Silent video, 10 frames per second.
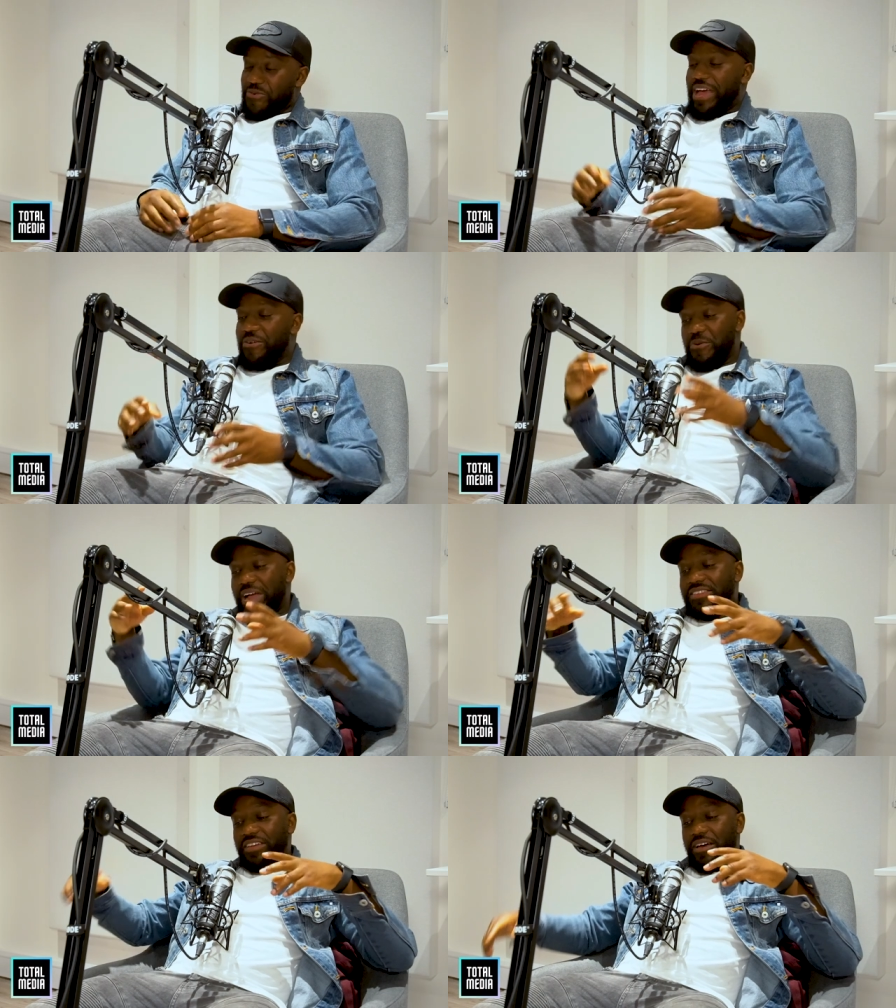we'll get we'll
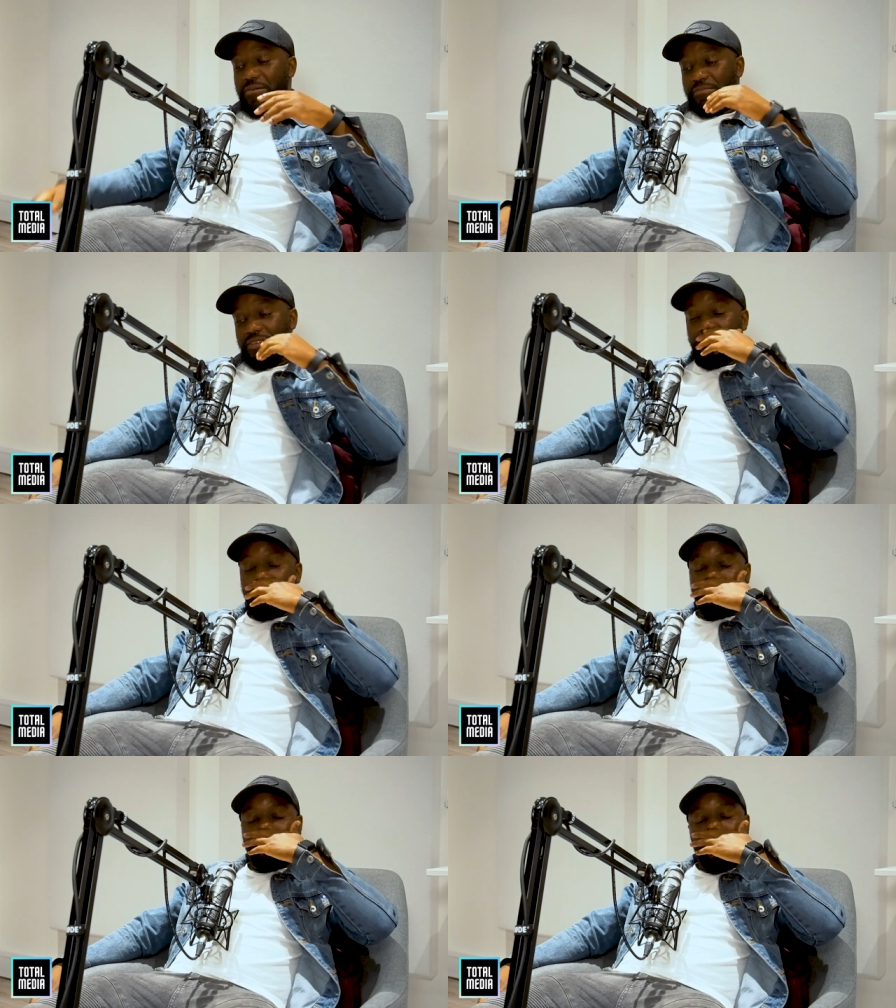get to um, the
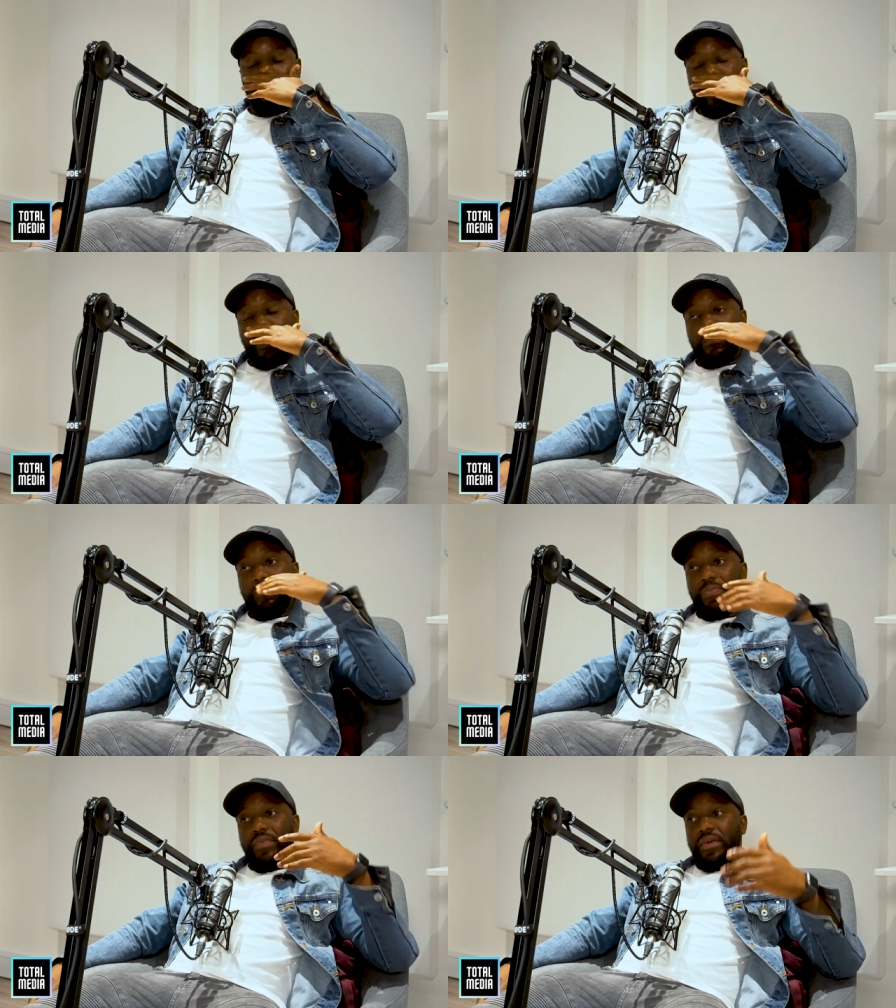Tottenham time.
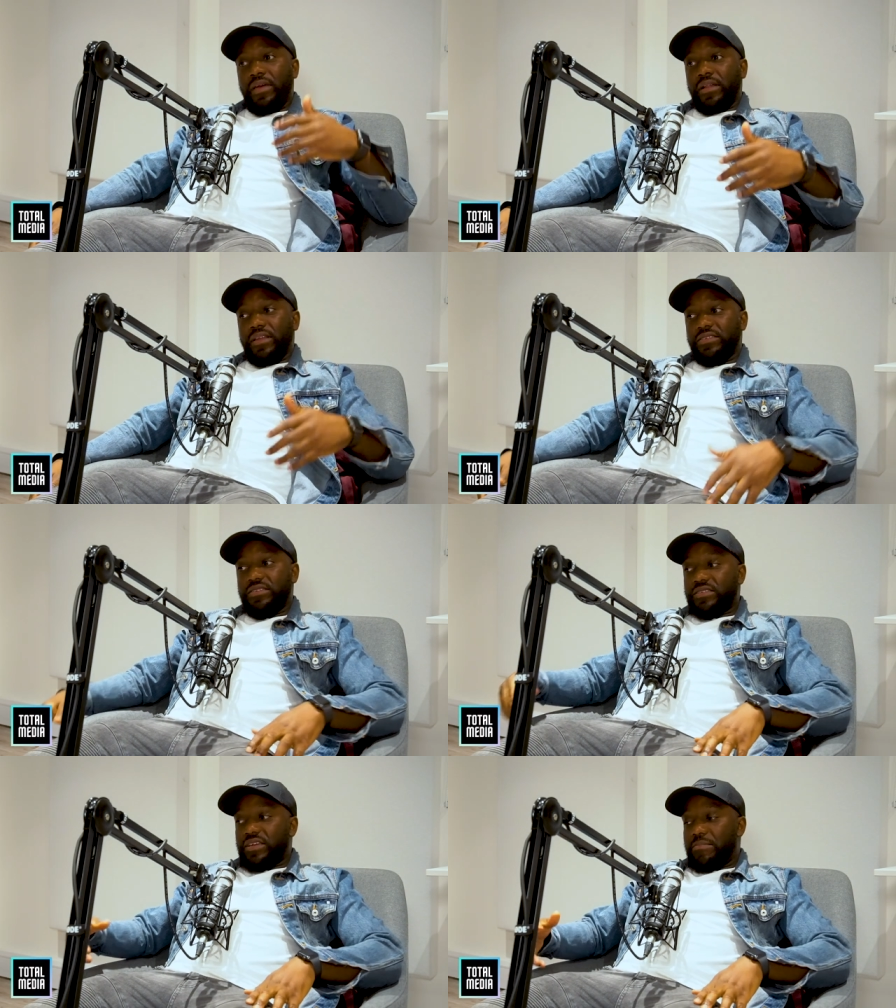Um,
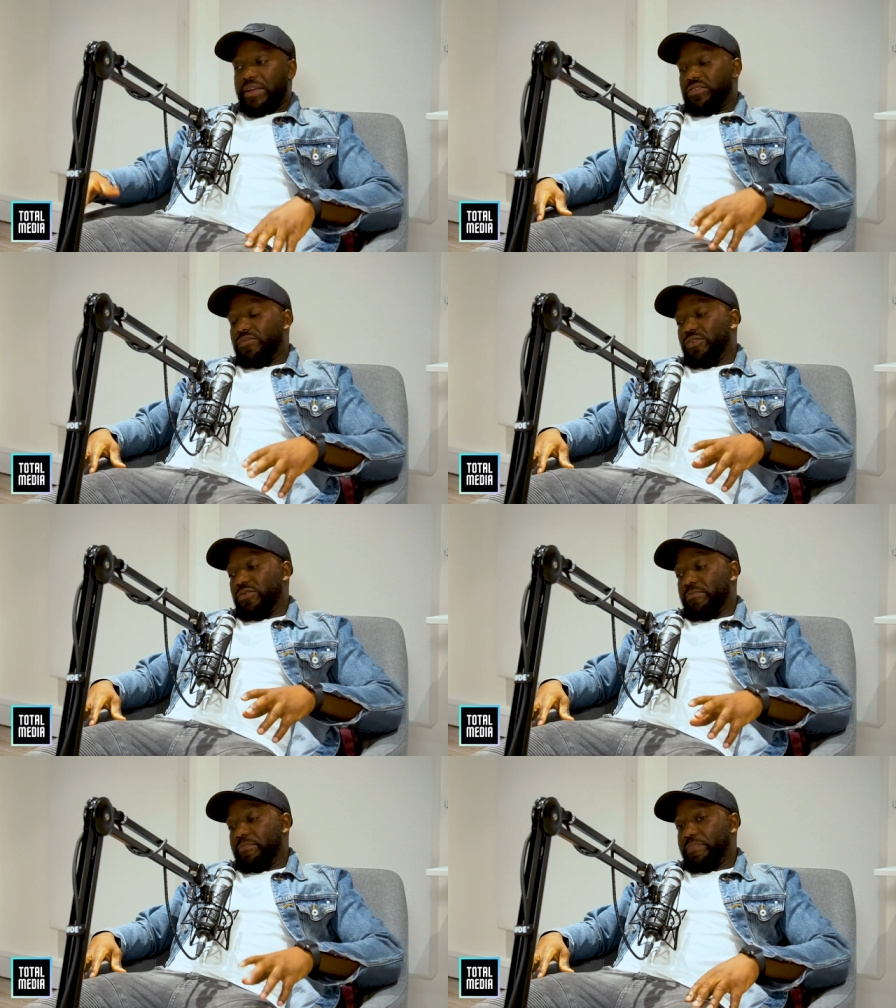let's get back to
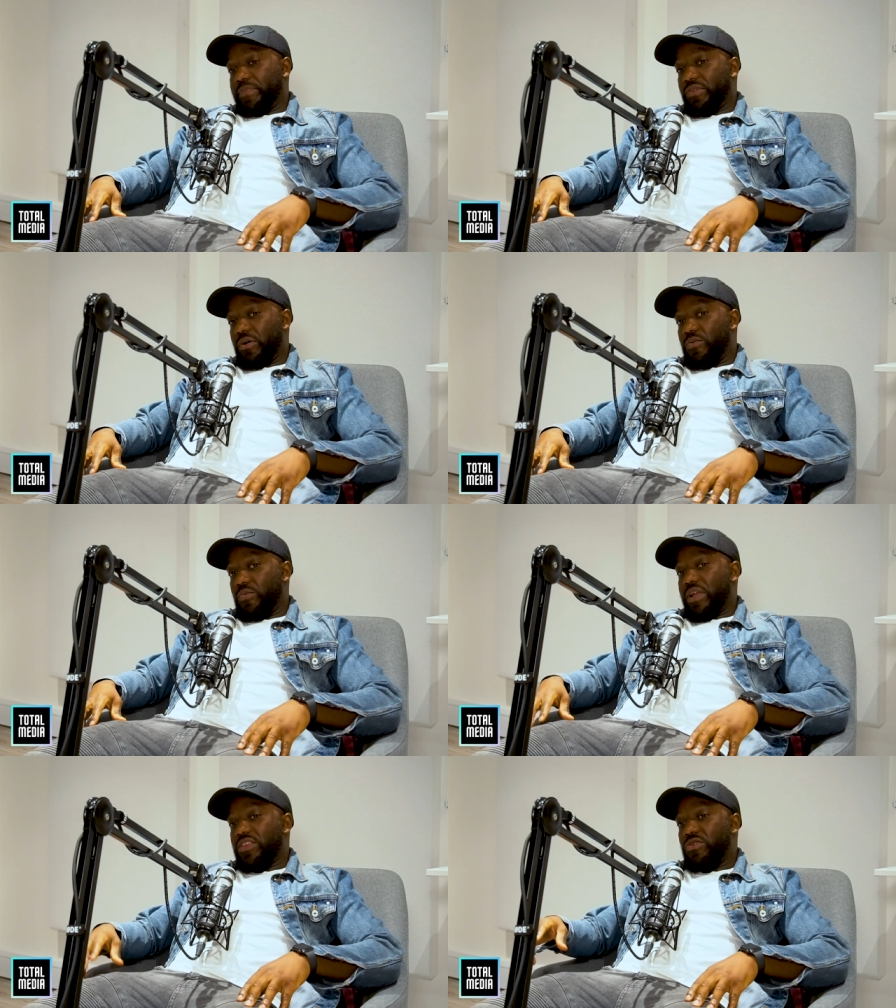Fulham. So
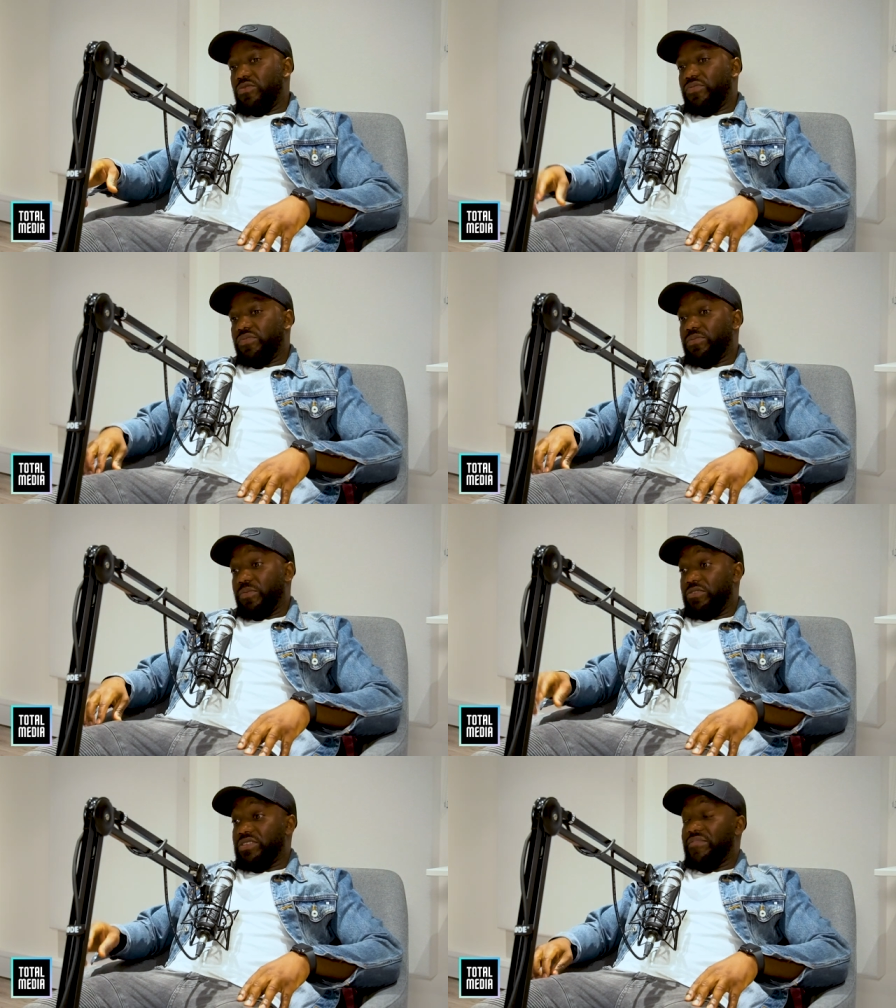when you
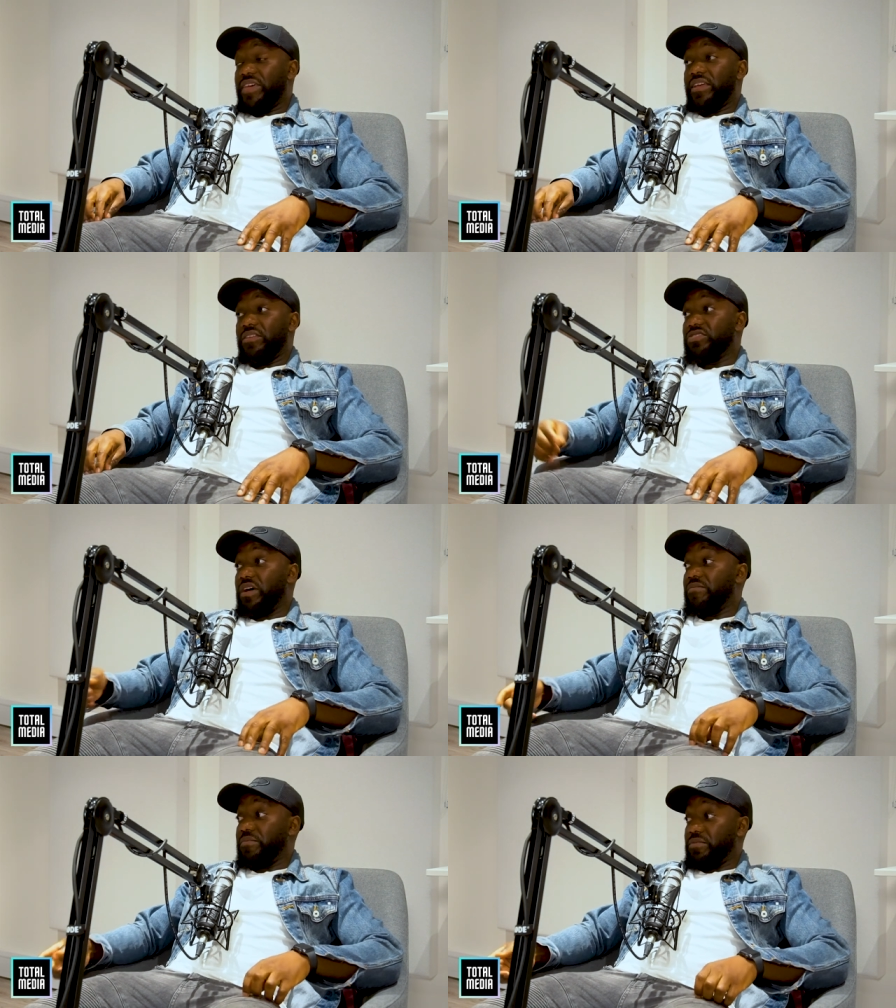when you were 17, you
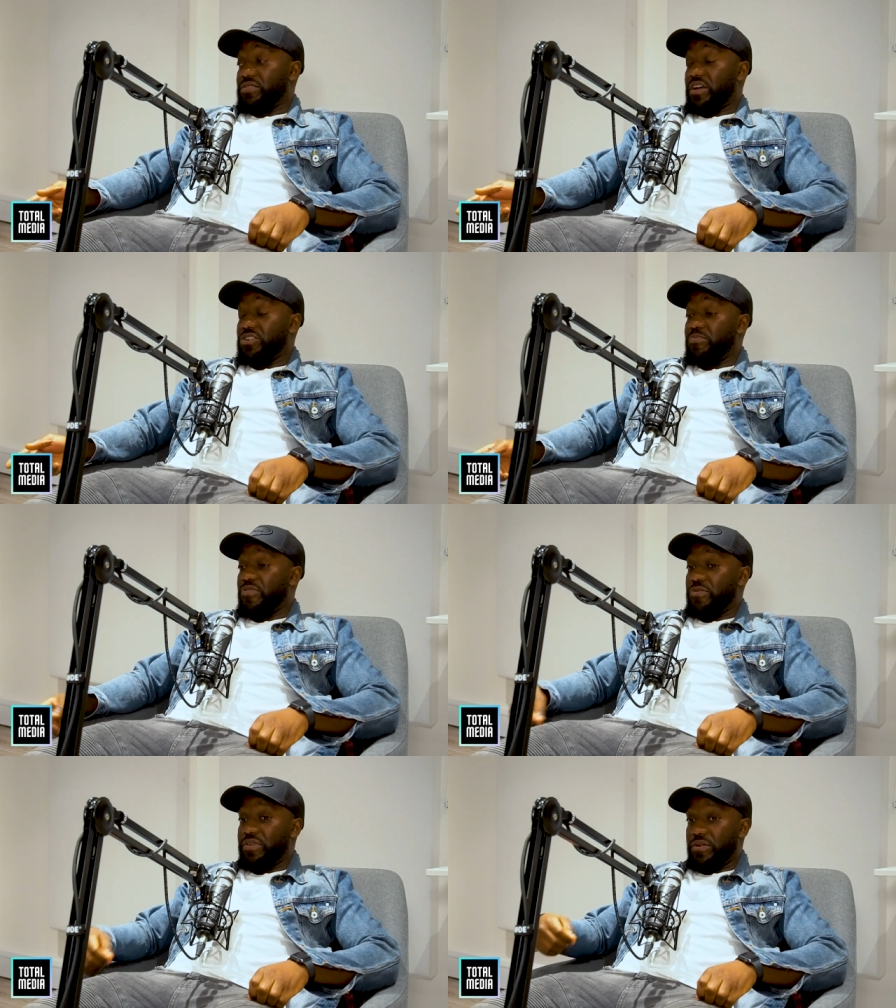signed you signed your
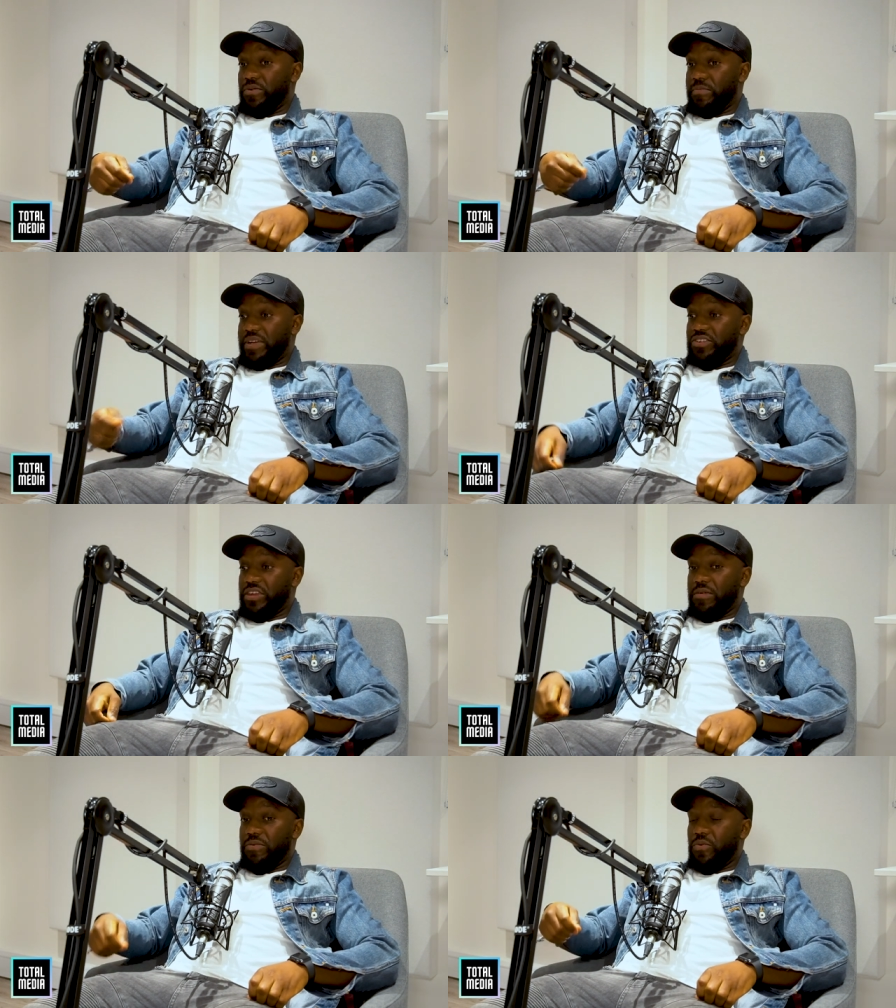pro deal, made your
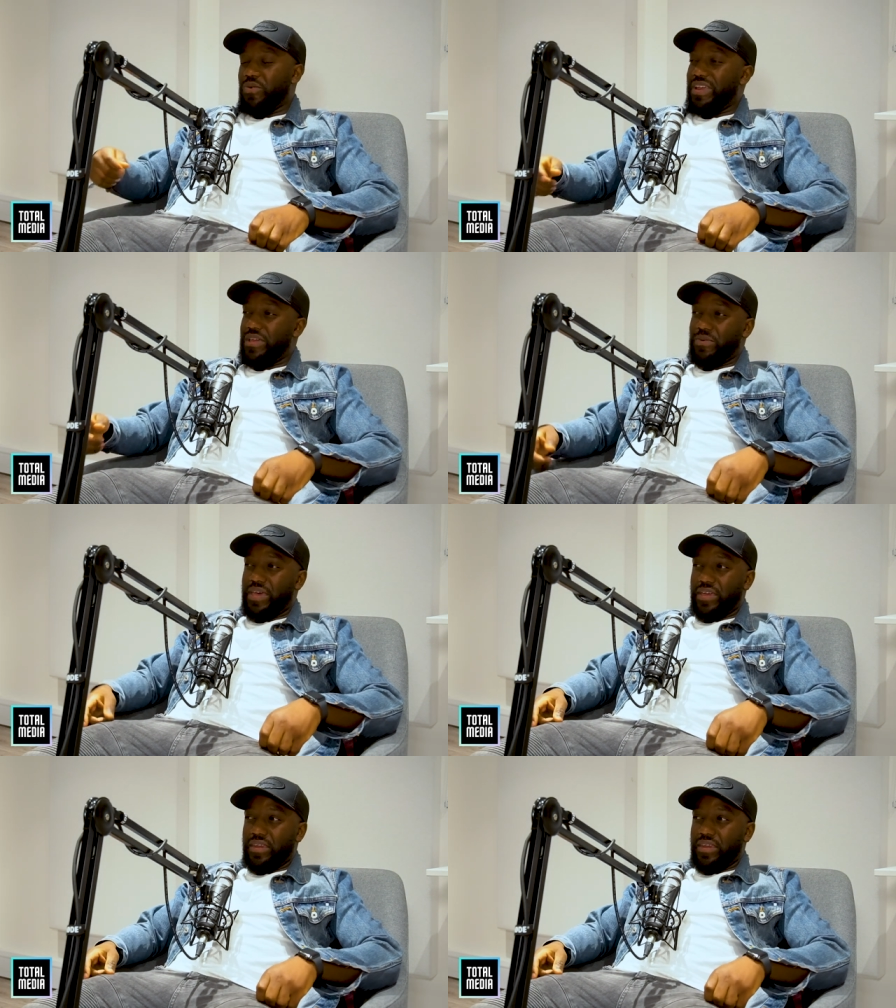debut. What league were they